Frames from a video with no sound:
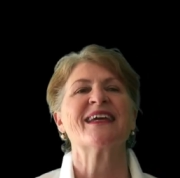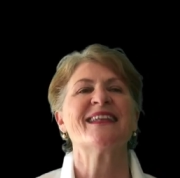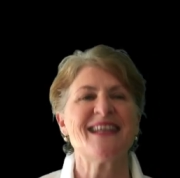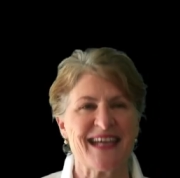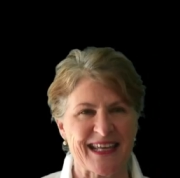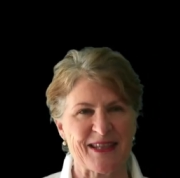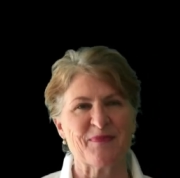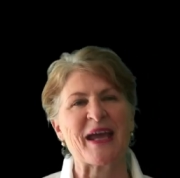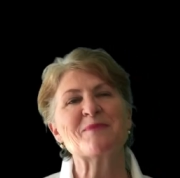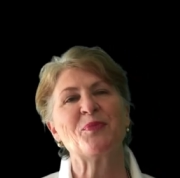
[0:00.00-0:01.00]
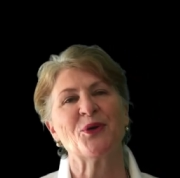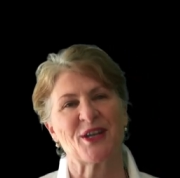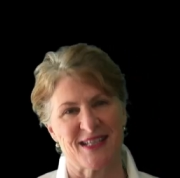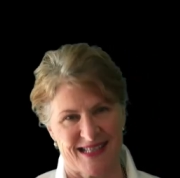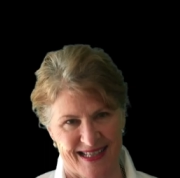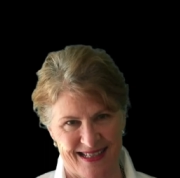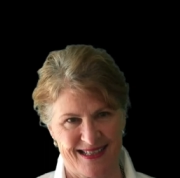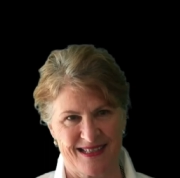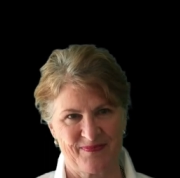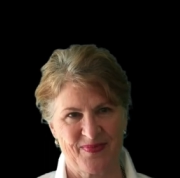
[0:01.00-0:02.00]
In the end, the main point is
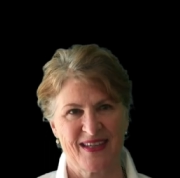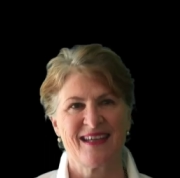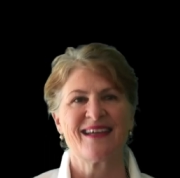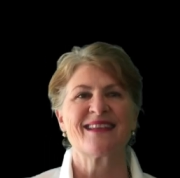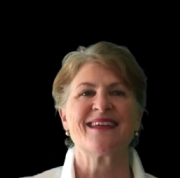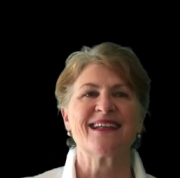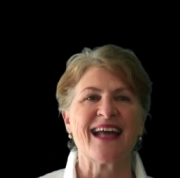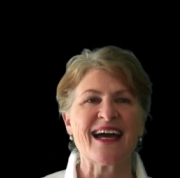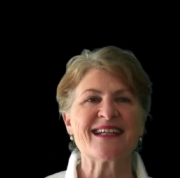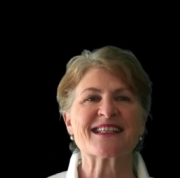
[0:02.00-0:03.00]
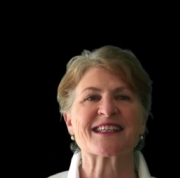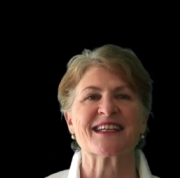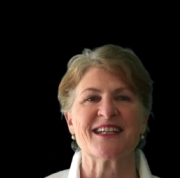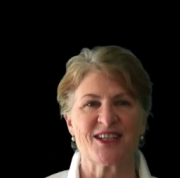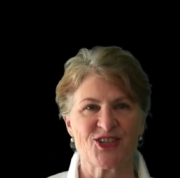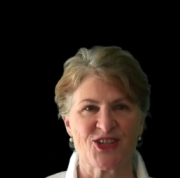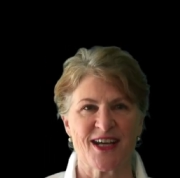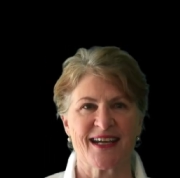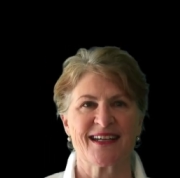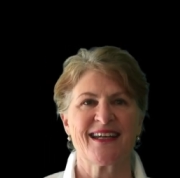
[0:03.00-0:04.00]
this: the Alliance can
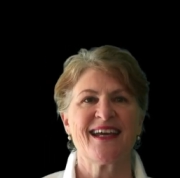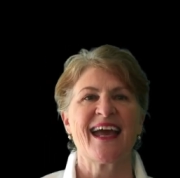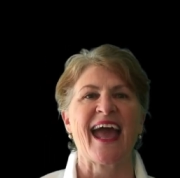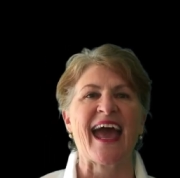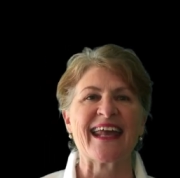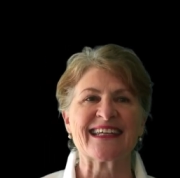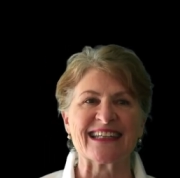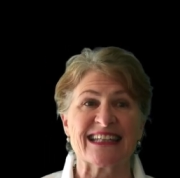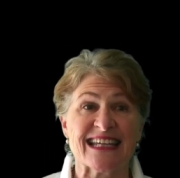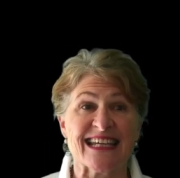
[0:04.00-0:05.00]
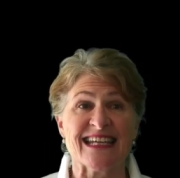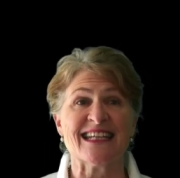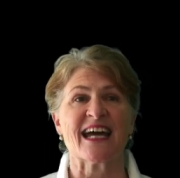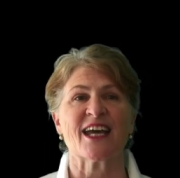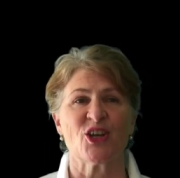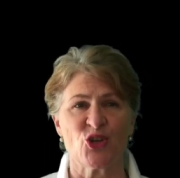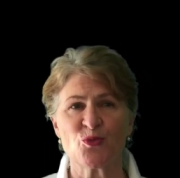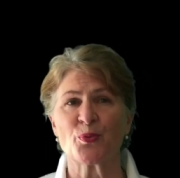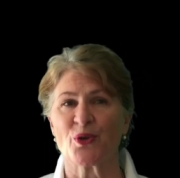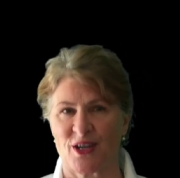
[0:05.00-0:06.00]
initiate and lead a new
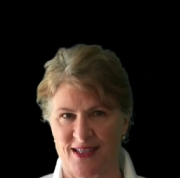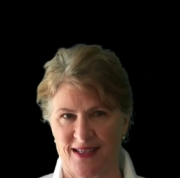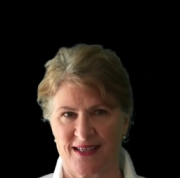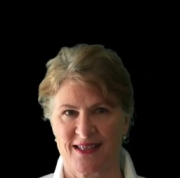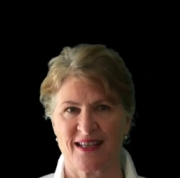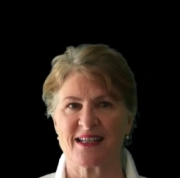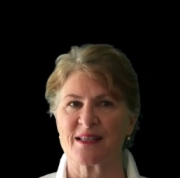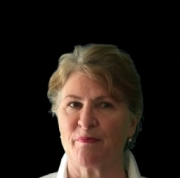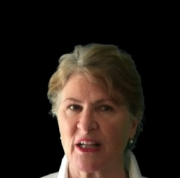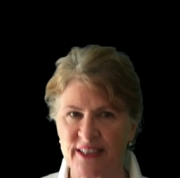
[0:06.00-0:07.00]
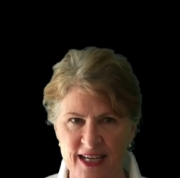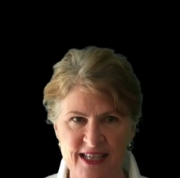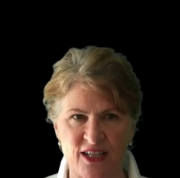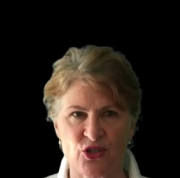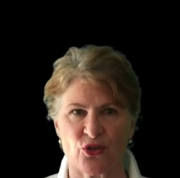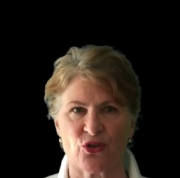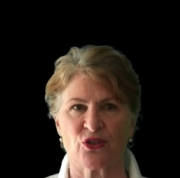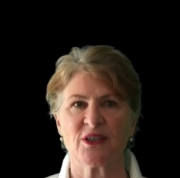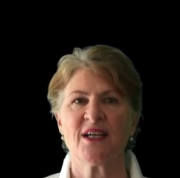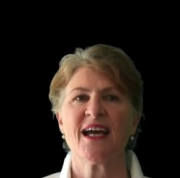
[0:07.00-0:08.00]
process that is
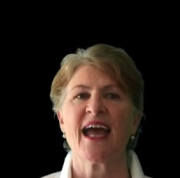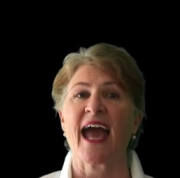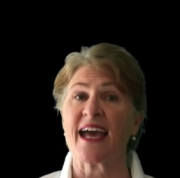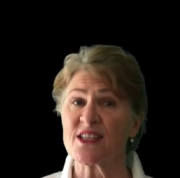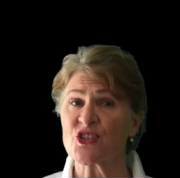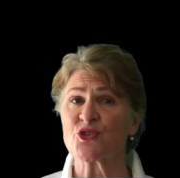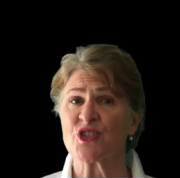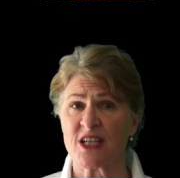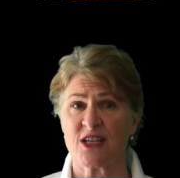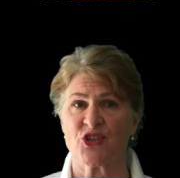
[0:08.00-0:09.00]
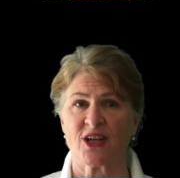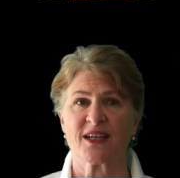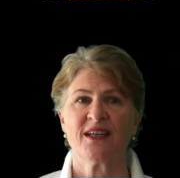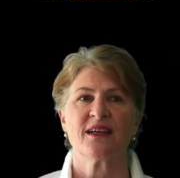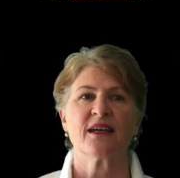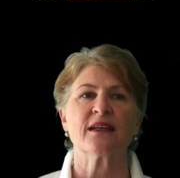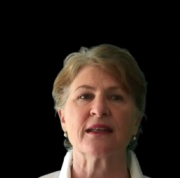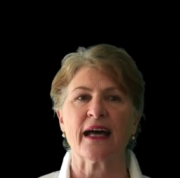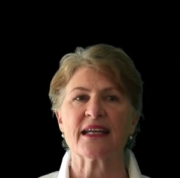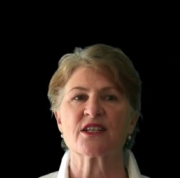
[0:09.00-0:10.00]
multi-sectoral and strategic in
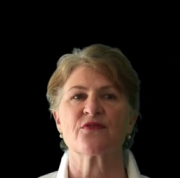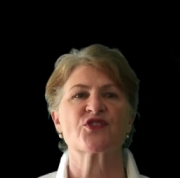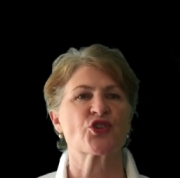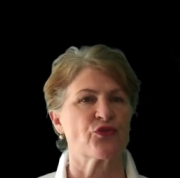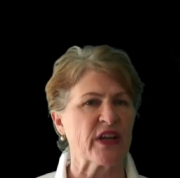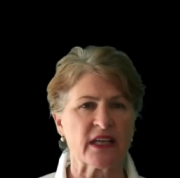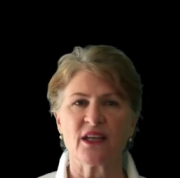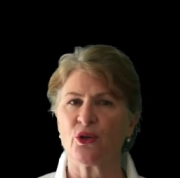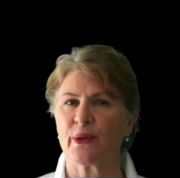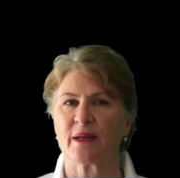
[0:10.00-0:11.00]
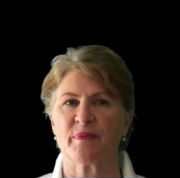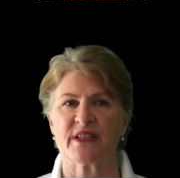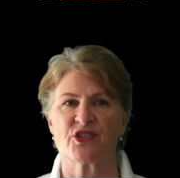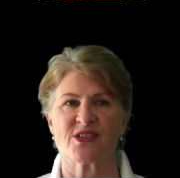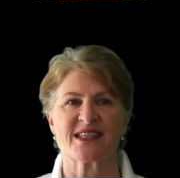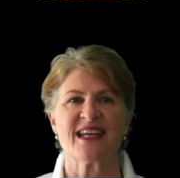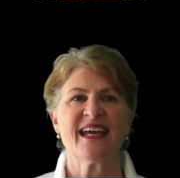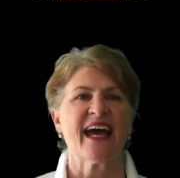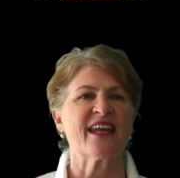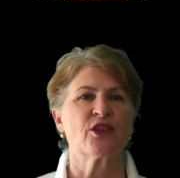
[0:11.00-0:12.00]
light of shrinking U N budgets
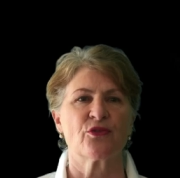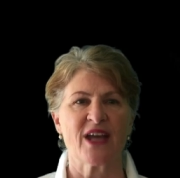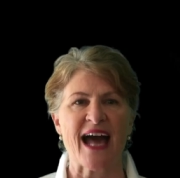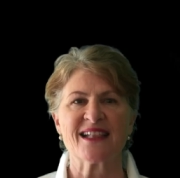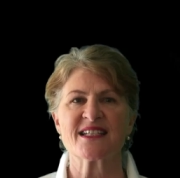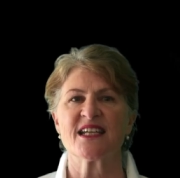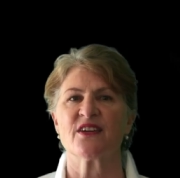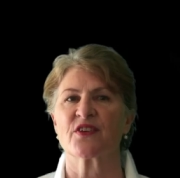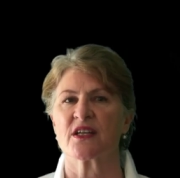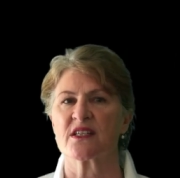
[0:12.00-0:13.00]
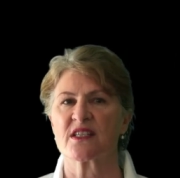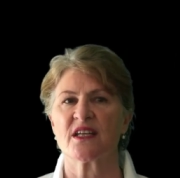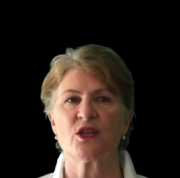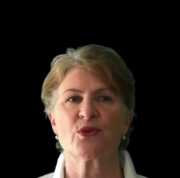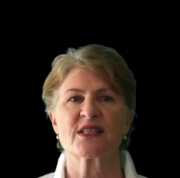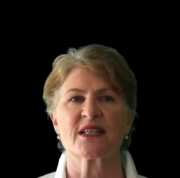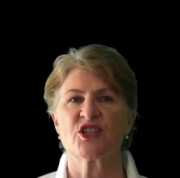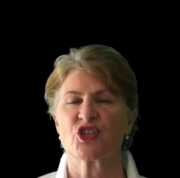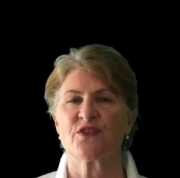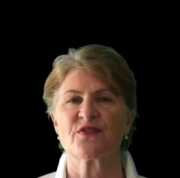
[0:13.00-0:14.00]
and the reality of continuously
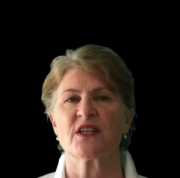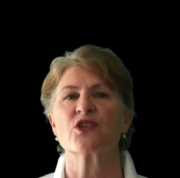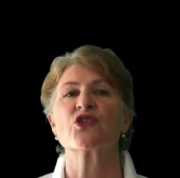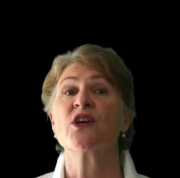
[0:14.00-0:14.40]
shifting